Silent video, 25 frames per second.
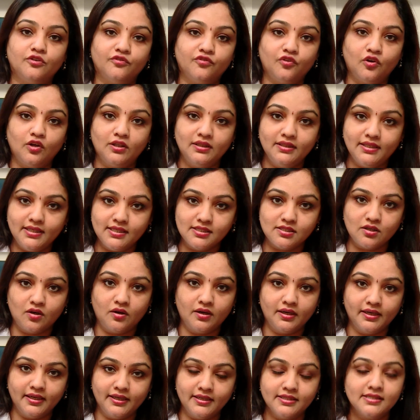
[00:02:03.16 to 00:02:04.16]
of all these
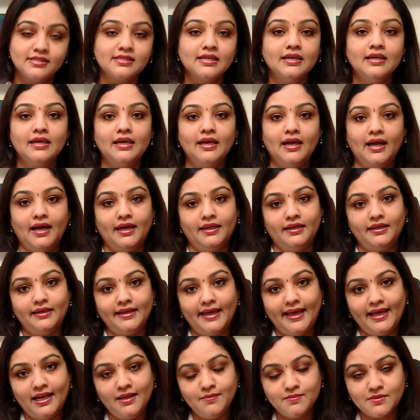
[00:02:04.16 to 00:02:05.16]
organs, and
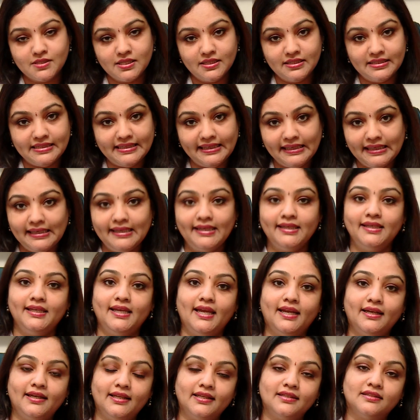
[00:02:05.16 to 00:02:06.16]
it helps in
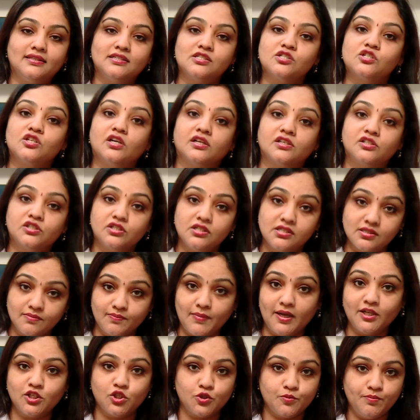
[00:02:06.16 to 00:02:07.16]
delineating the structures
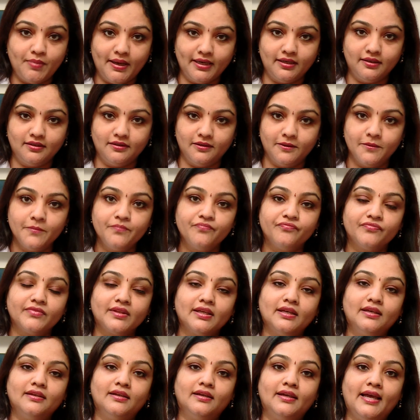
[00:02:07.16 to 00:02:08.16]
much better.
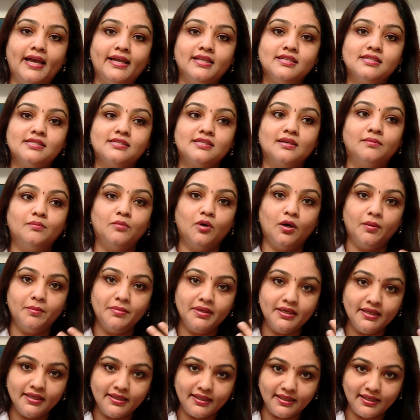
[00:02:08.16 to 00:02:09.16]
Hence, the
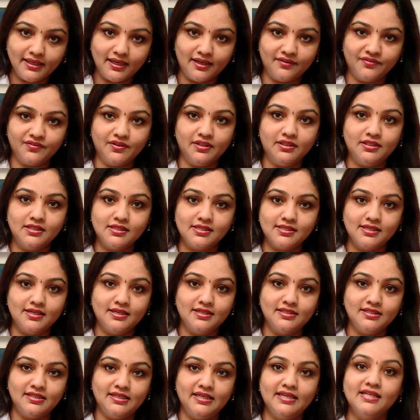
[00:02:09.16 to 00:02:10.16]
morbidity after the
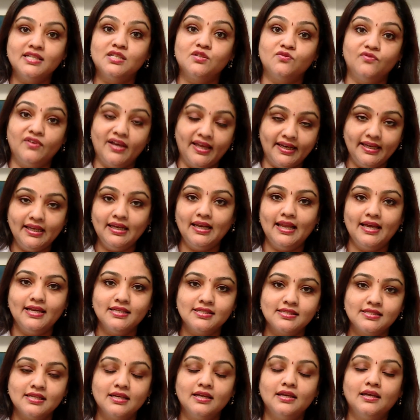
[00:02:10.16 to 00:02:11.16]
surgery is very
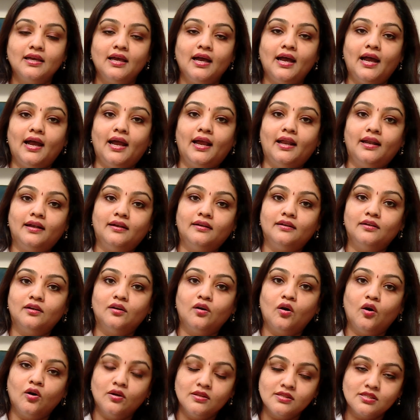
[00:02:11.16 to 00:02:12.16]
less, and
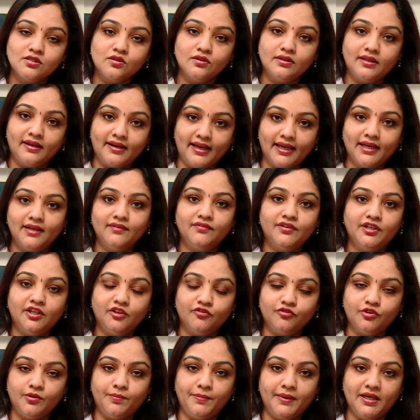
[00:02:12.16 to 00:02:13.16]
also the
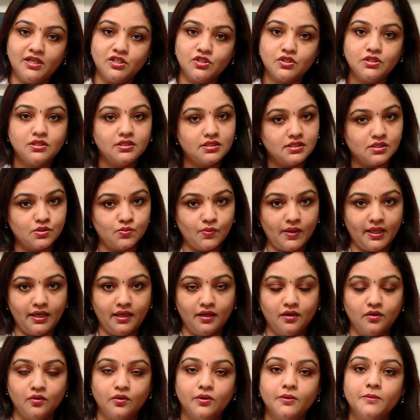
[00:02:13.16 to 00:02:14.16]
recovery of the patient is
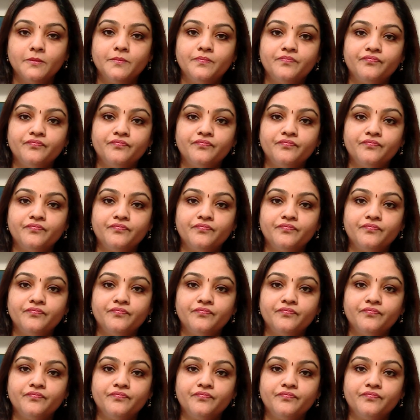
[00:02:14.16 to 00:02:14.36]
very good.